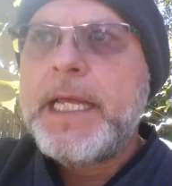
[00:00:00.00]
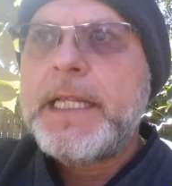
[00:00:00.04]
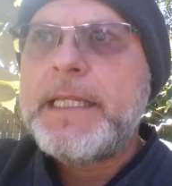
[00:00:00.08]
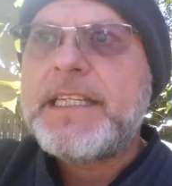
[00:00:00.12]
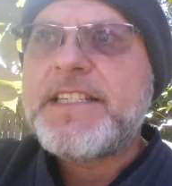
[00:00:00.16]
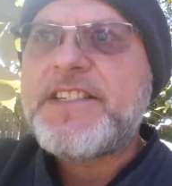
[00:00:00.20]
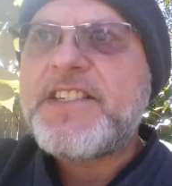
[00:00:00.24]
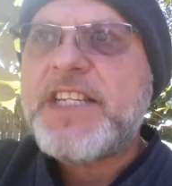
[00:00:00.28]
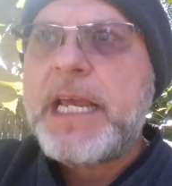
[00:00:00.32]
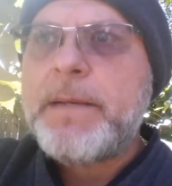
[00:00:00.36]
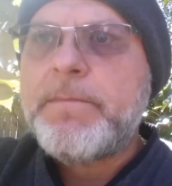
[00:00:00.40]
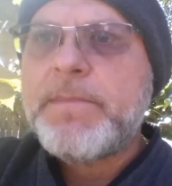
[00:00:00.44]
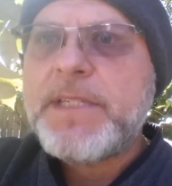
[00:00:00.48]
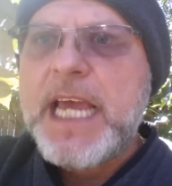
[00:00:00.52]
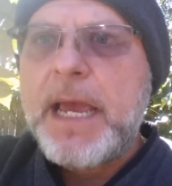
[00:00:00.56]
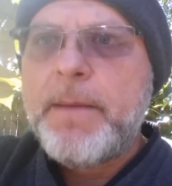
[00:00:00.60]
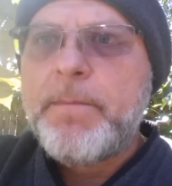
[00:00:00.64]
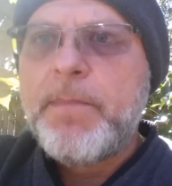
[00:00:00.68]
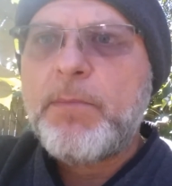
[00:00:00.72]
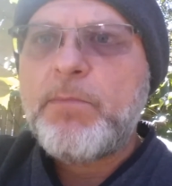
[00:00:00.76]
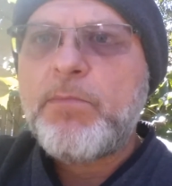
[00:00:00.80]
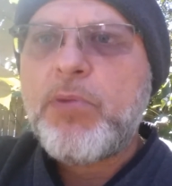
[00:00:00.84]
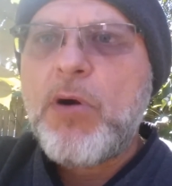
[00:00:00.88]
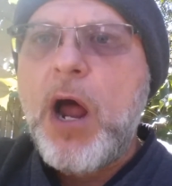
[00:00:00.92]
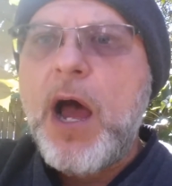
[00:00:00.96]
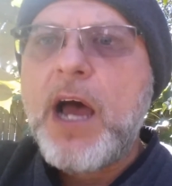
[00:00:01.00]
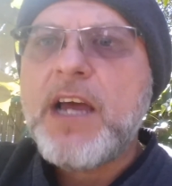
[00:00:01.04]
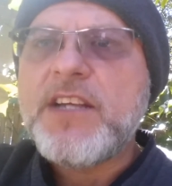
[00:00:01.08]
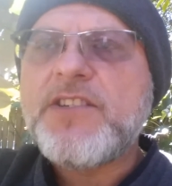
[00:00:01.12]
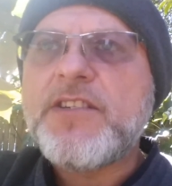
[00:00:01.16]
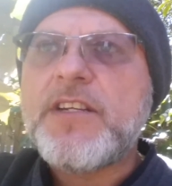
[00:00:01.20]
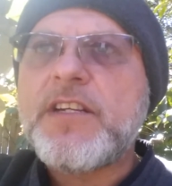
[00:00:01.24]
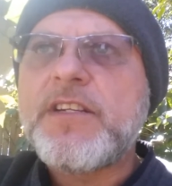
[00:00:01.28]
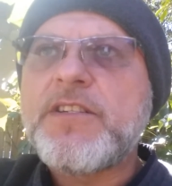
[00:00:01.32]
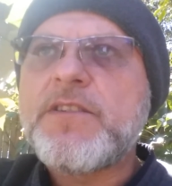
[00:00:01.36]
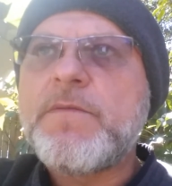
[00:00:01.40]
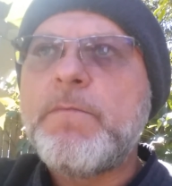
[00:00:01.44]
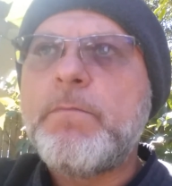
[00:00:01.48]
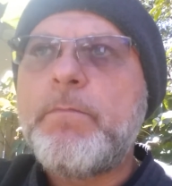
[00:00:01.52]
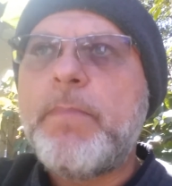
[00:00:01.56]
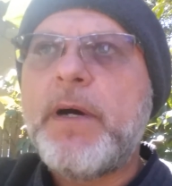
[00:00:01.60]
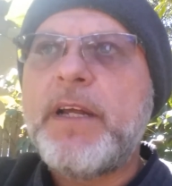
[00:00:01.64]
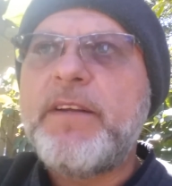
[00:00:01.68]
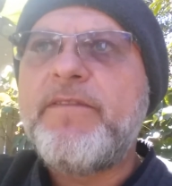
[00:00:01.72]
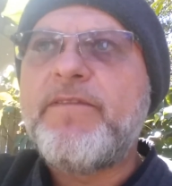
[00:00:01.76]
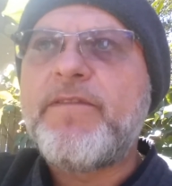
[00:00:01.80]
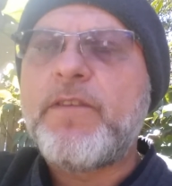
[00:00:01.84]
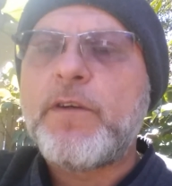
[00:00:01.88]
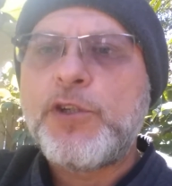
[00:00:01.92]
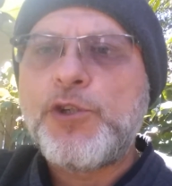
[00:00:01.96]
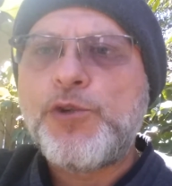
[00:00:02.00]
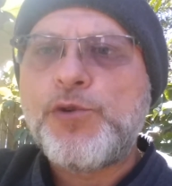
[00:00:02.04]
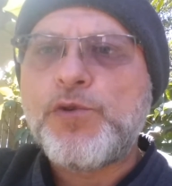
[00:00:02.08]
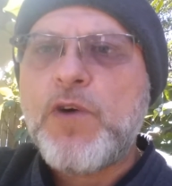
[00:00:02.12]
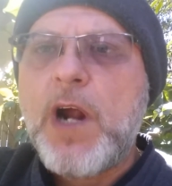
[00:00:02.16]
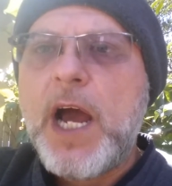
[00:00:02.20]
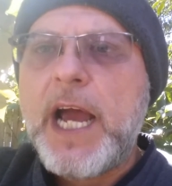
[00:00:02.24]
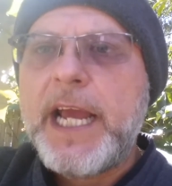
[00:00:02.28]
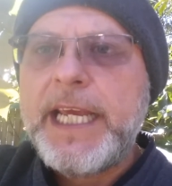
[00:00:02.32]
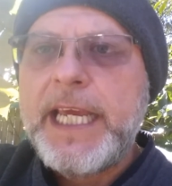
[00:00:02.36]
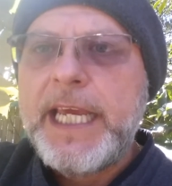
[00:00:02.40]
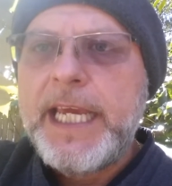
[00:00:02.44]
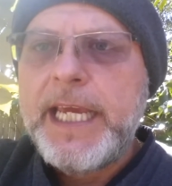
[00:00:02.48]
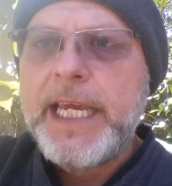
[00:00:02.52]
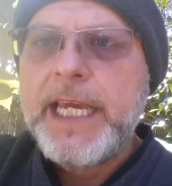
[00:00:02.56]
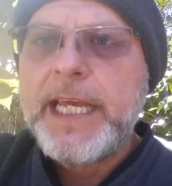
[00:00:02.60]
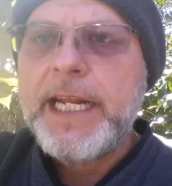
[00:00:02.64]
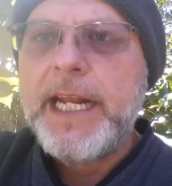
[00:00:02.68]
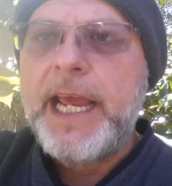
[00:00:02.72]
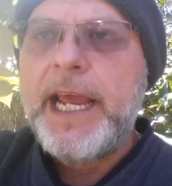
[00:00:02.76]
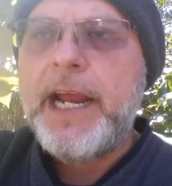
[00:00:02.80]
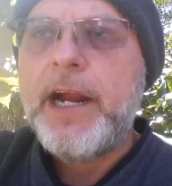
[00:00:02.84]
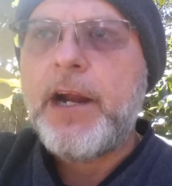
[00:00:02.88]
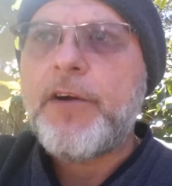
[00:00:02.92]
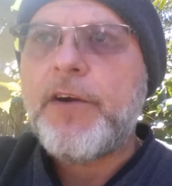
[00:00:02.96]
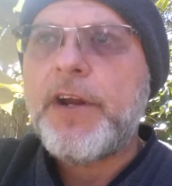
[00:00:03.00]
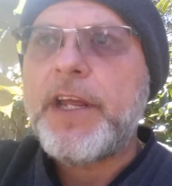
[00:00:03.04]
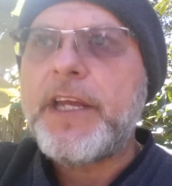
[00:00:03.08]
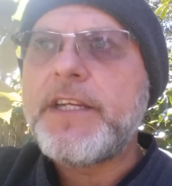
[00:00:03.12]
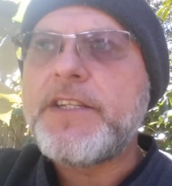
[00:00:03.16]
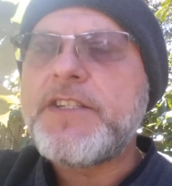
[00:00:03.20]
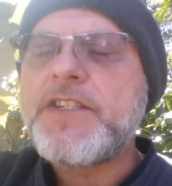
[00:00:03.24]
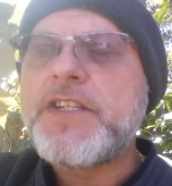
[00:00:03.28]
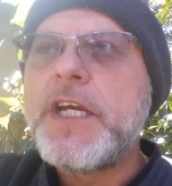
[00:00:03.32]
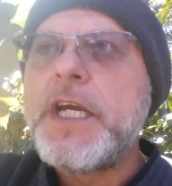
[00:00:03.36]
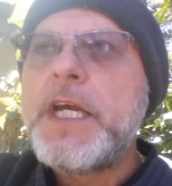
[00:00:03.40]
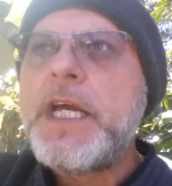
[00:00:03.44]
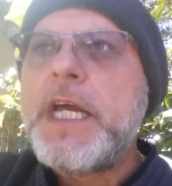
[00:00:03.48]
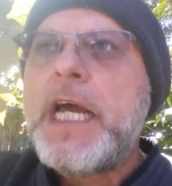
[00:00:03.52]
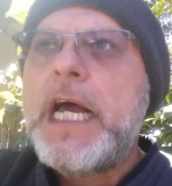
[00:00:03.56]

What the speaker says: the same type of process, but for dry heat areas.